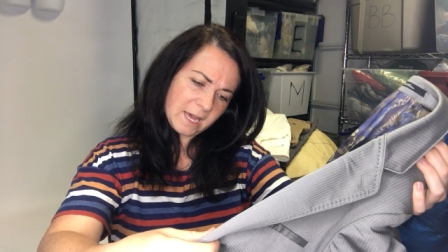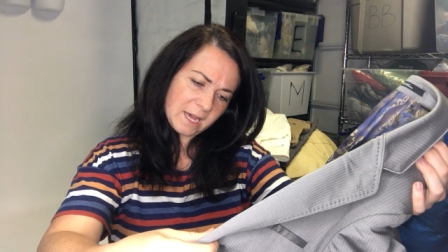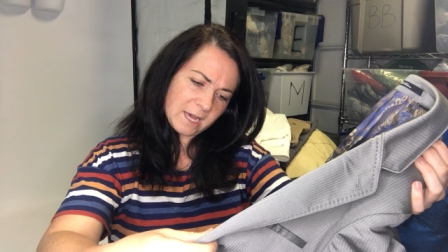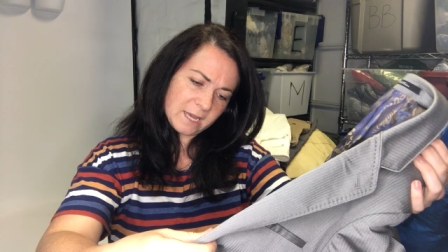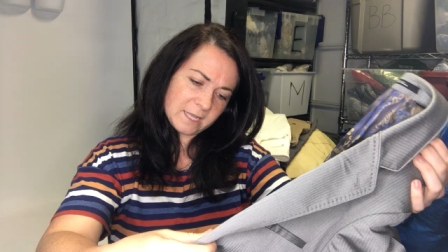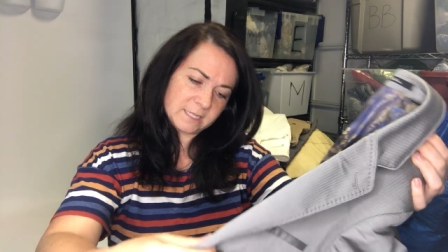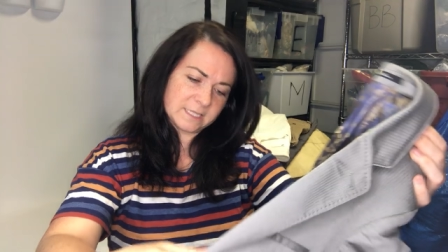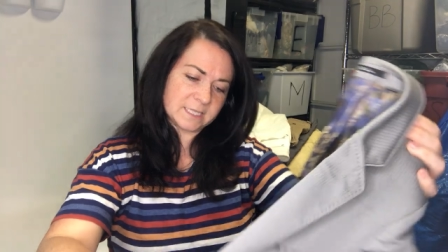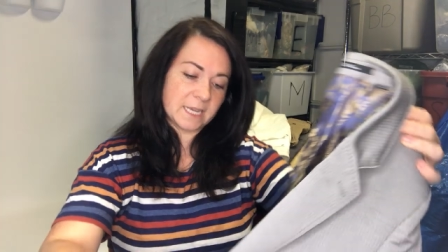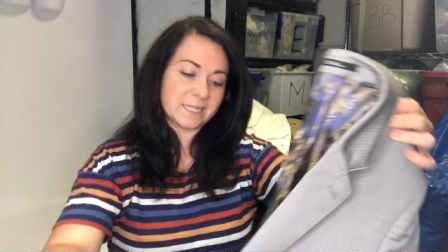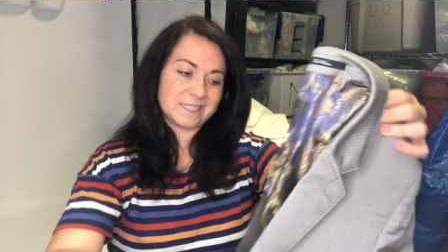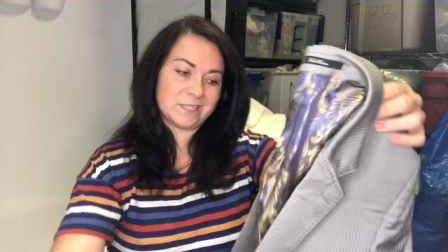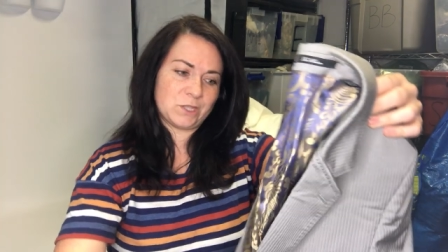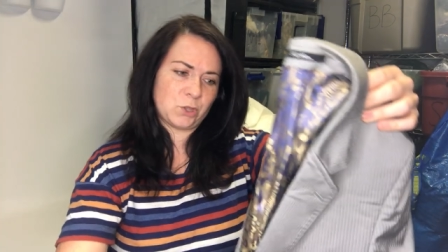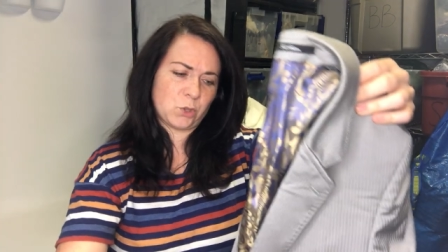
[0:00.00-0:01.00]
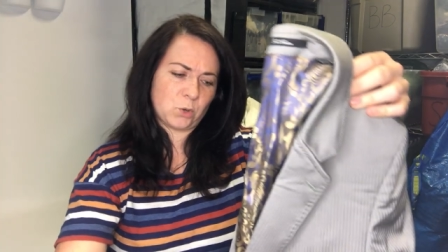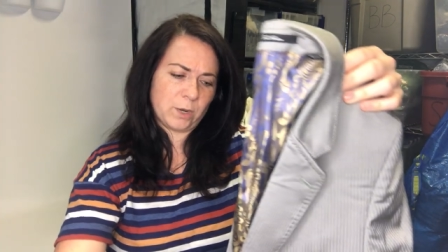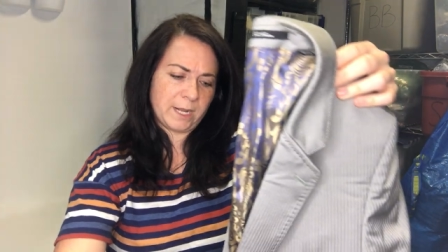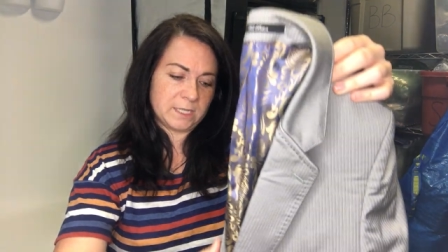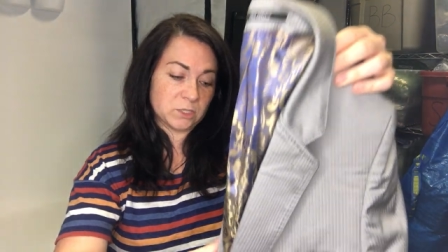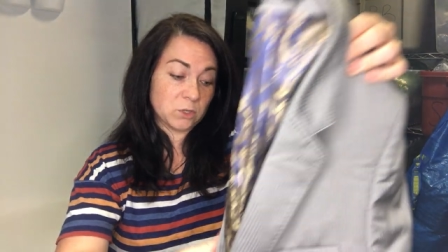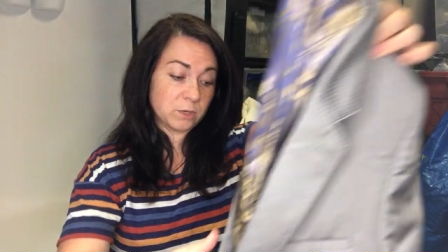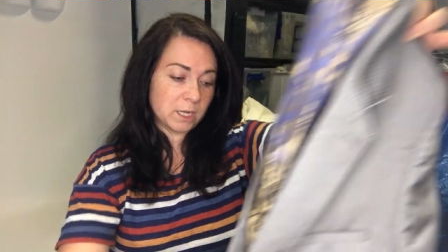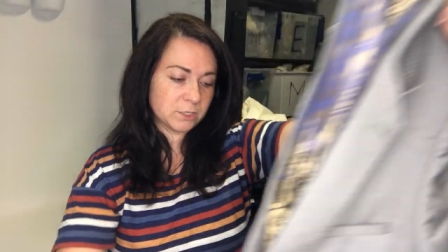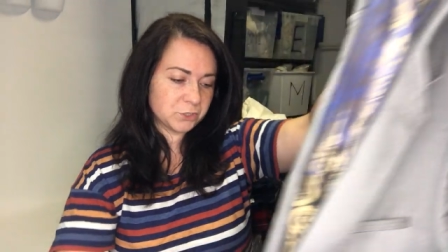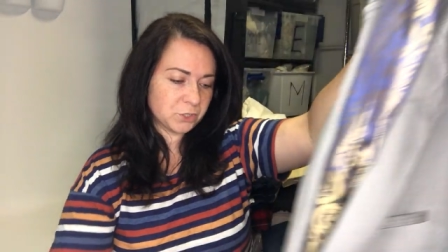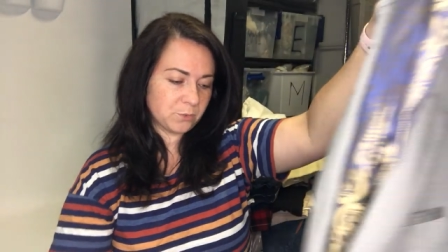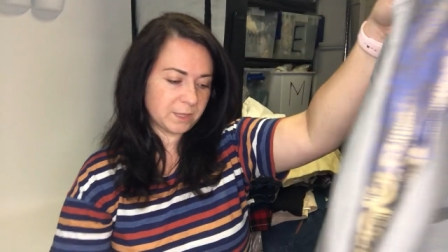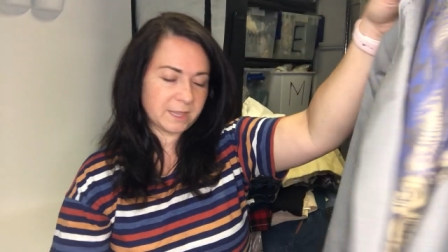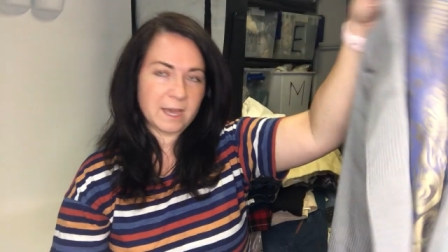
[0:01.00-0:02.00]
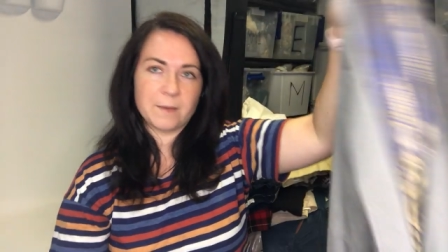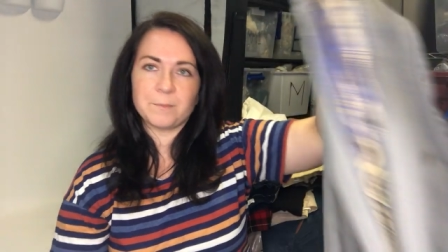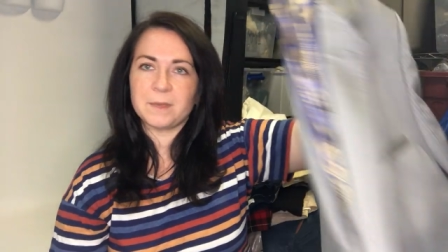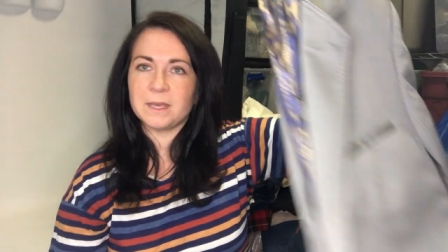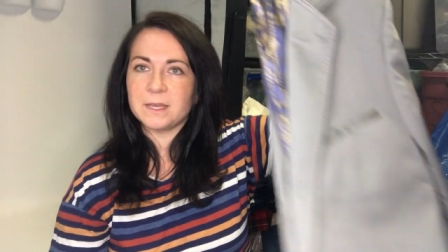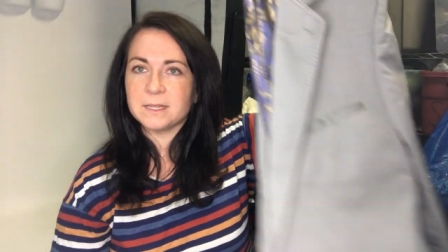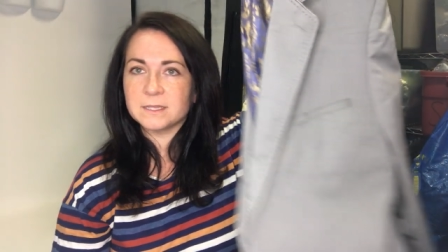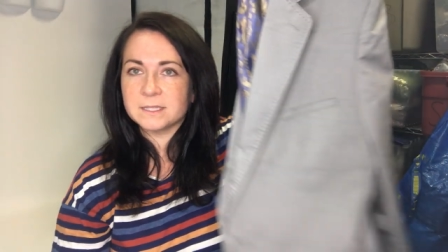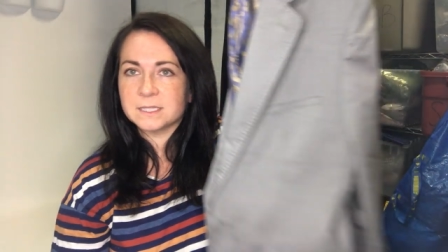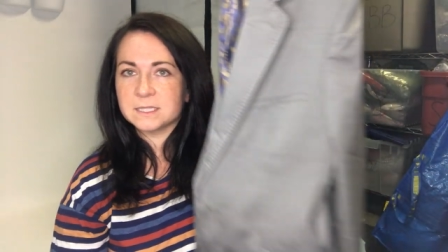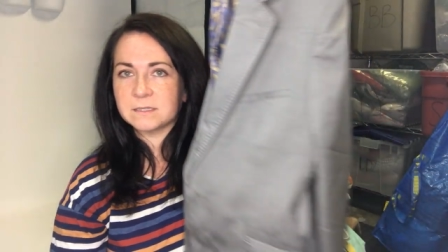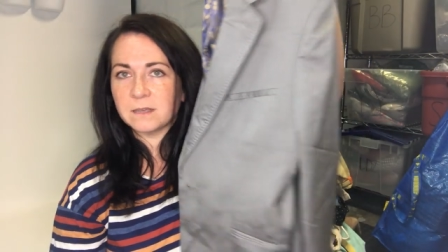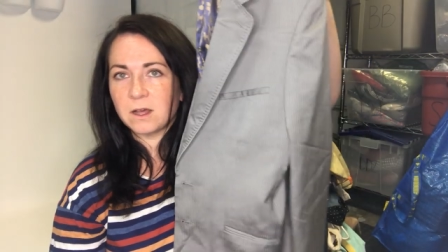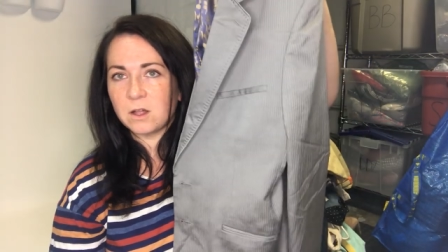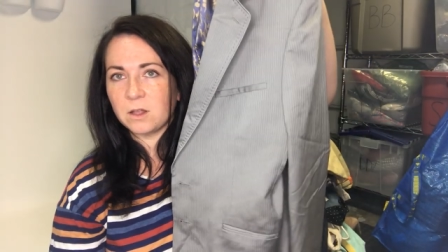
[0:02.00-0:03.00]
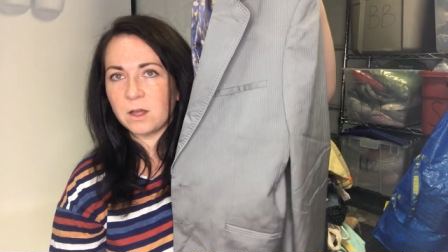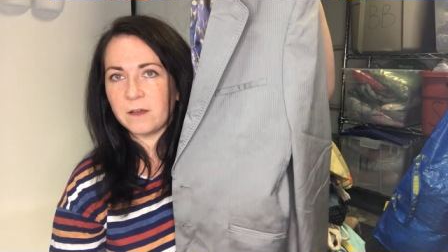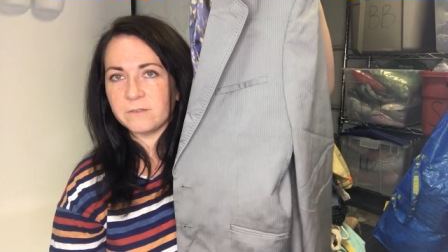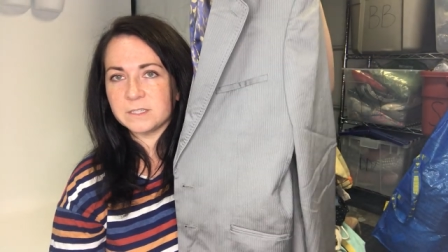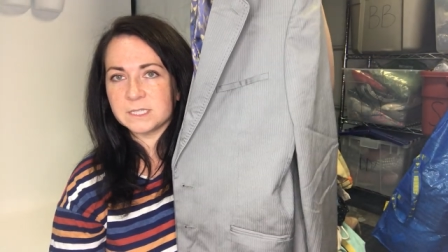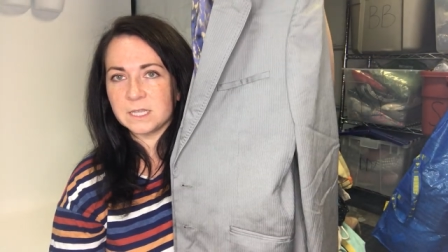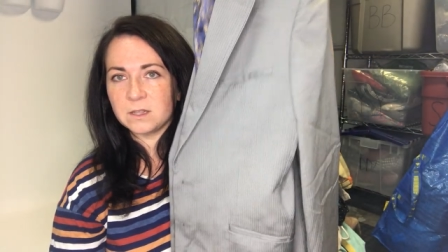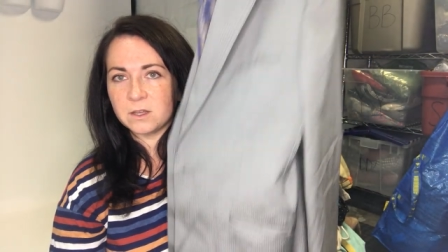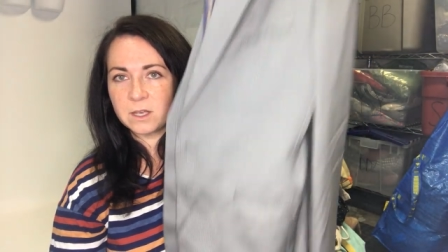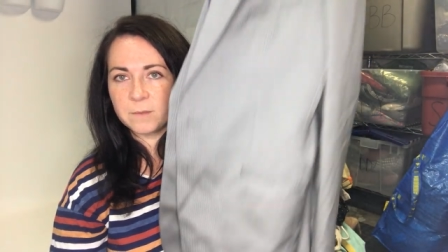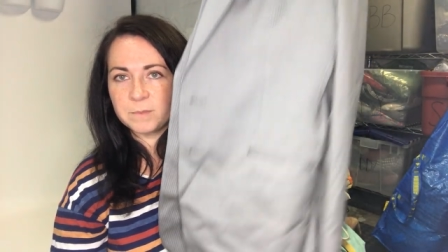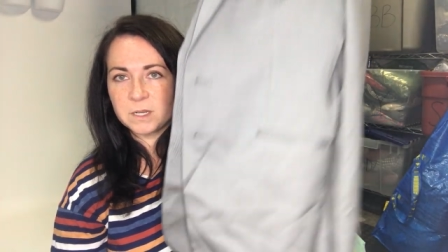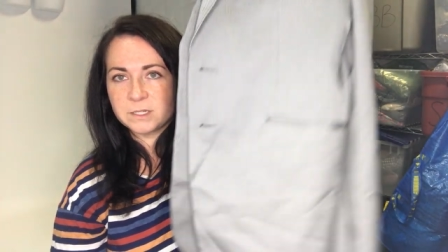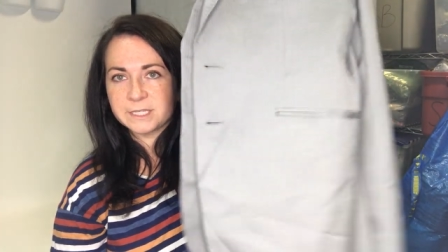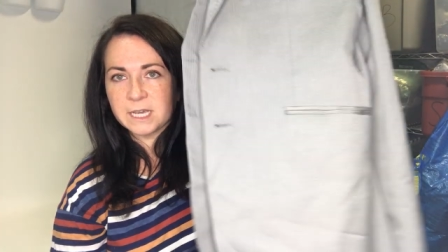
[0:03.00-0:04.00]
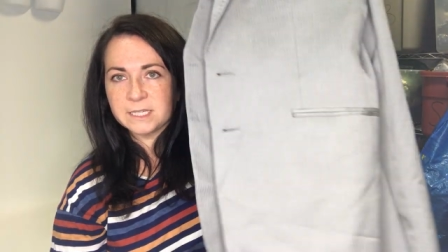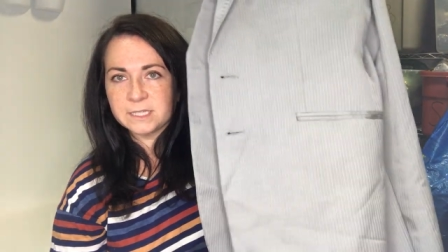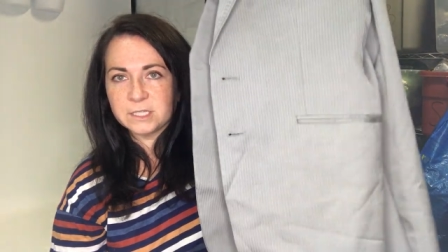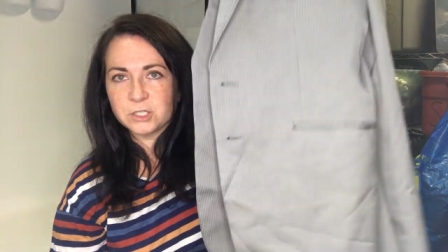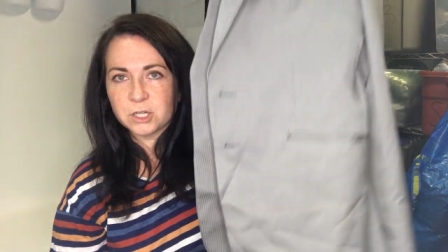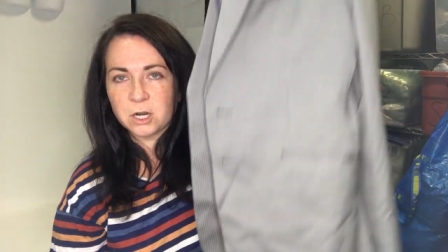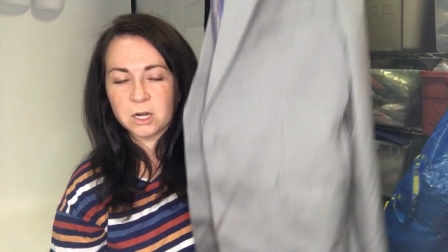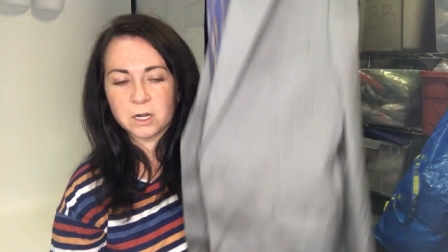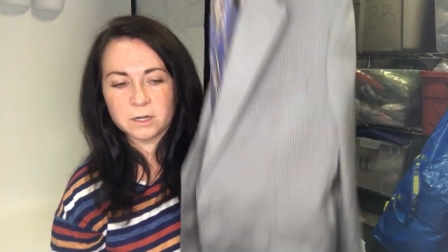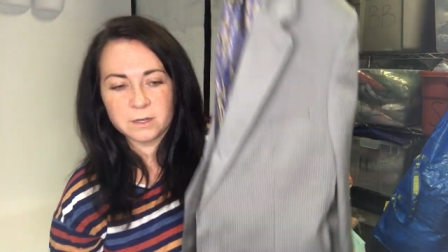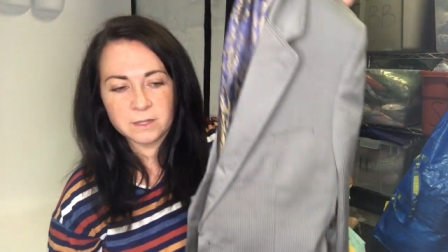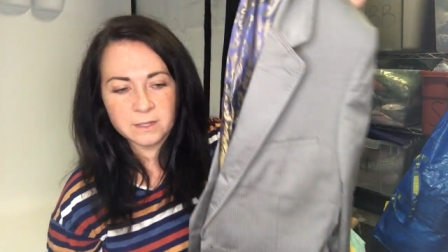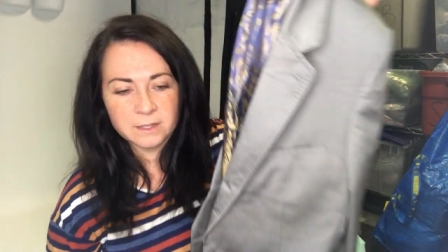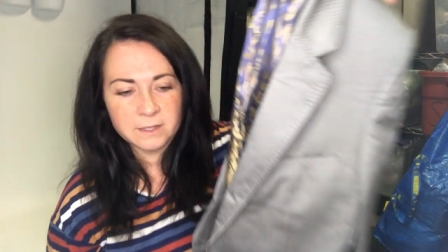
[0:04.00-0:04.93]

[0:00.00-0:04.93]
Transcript: Uh, it's size three, so not sure what that means. I'll obviously look up their sizing chart,